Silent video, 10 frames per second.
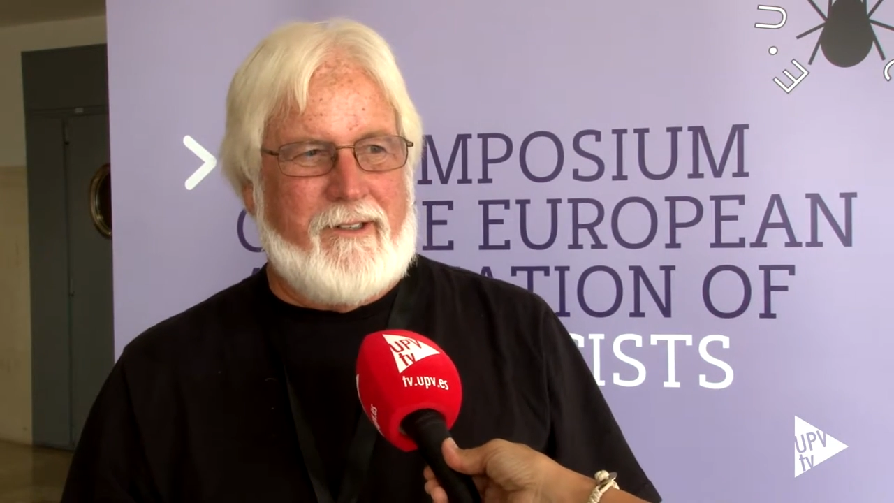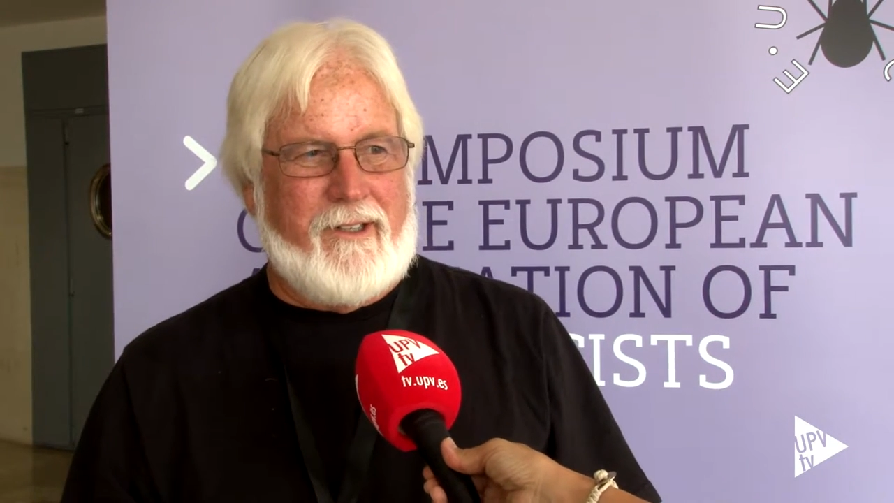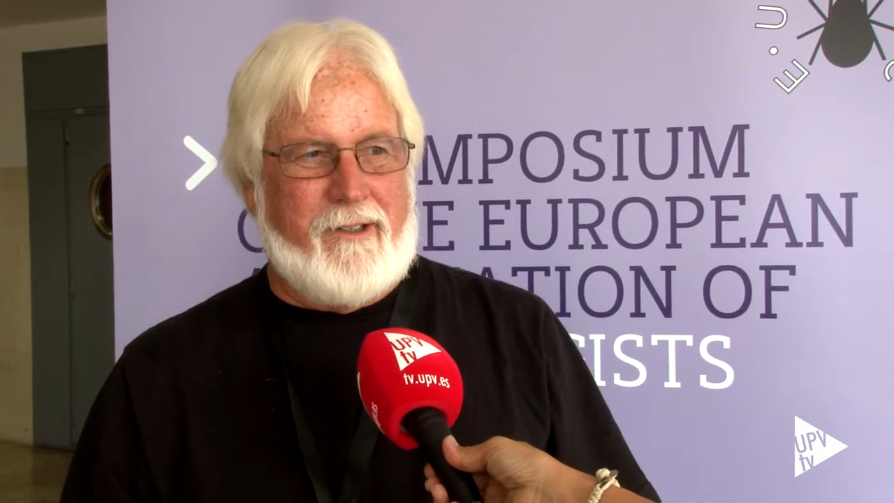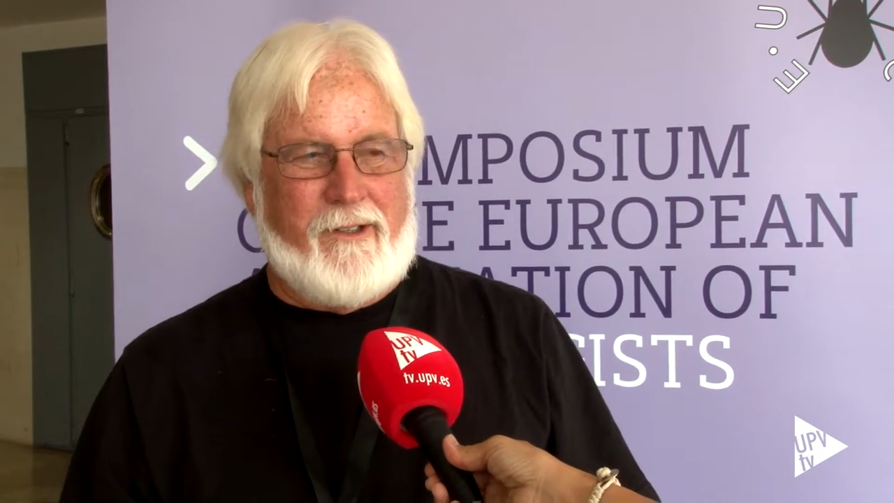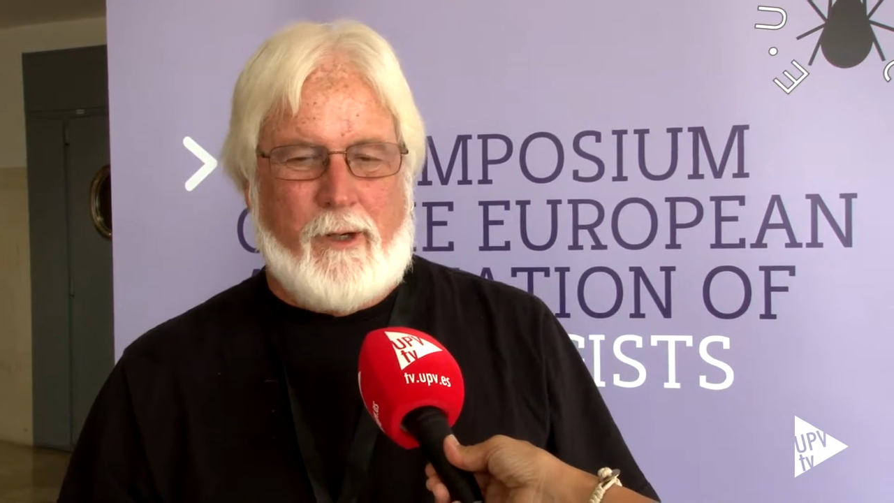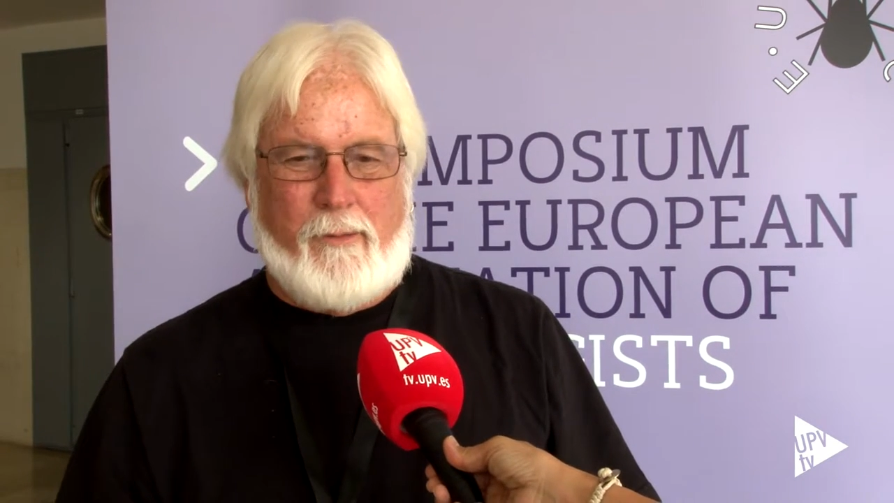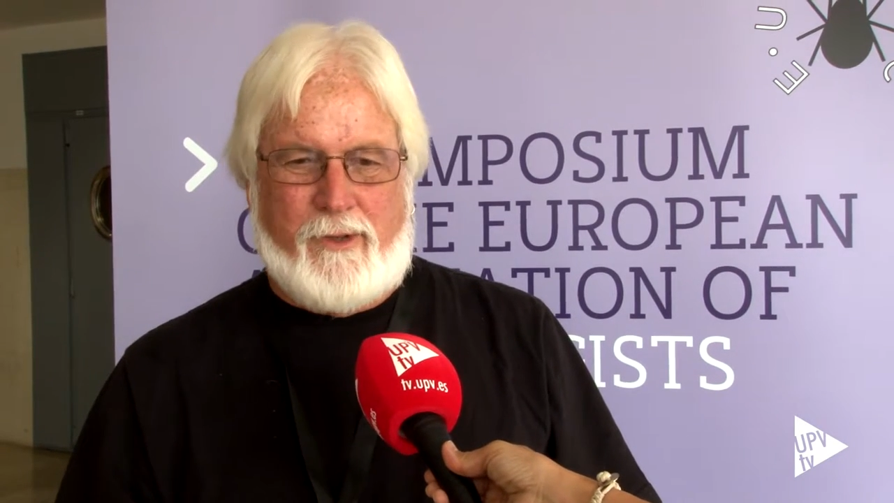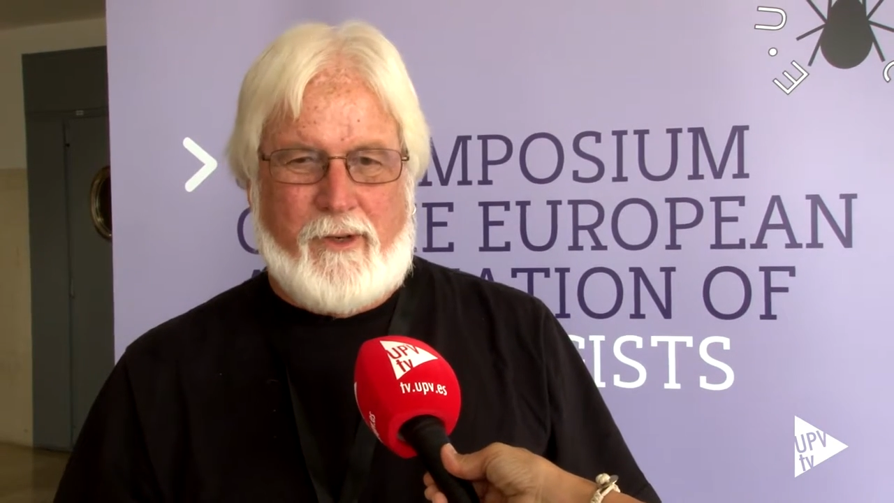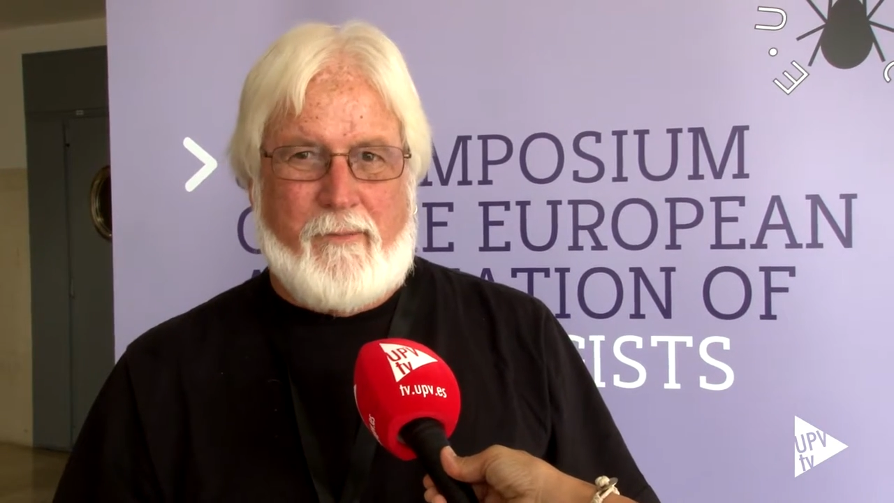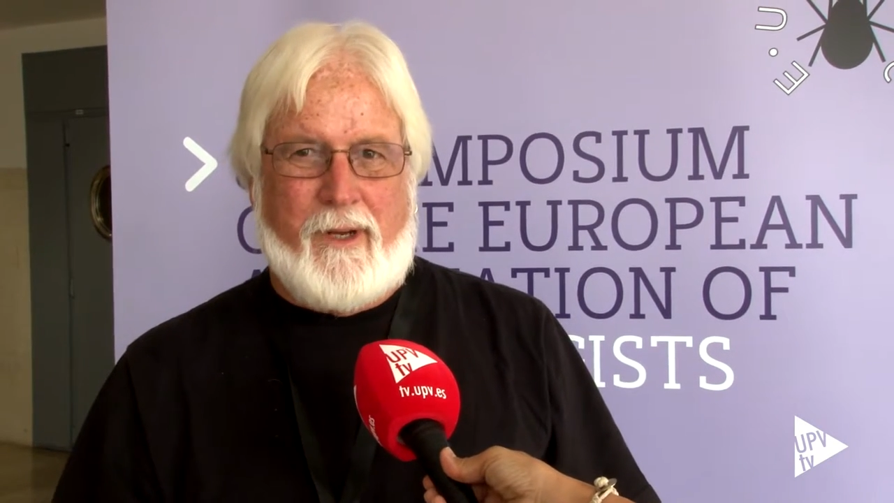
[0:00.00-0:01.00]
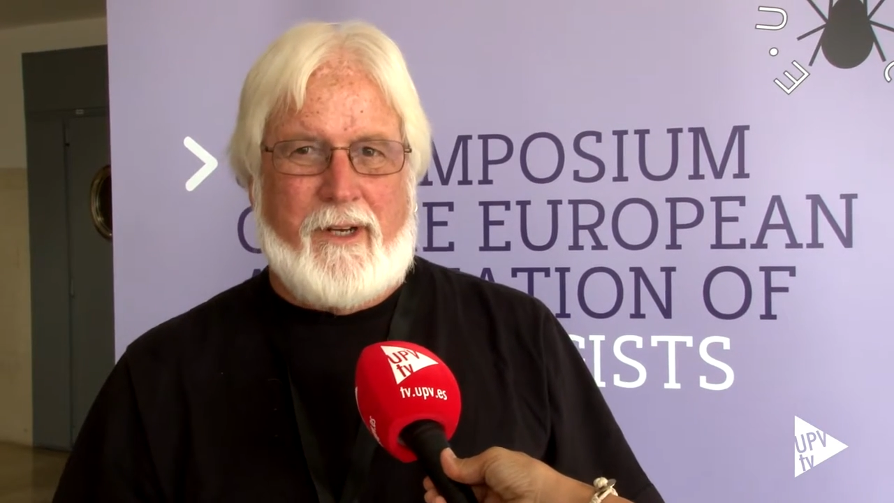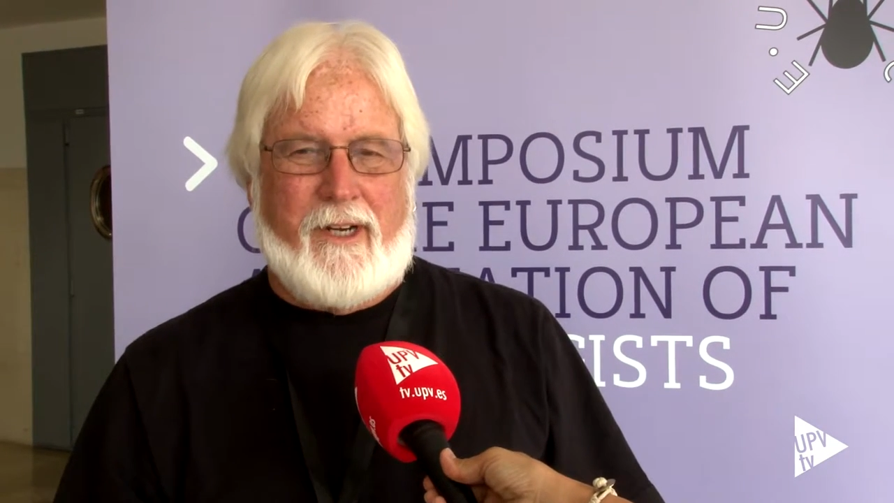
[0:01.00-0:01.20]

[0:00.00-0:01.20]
in terms of being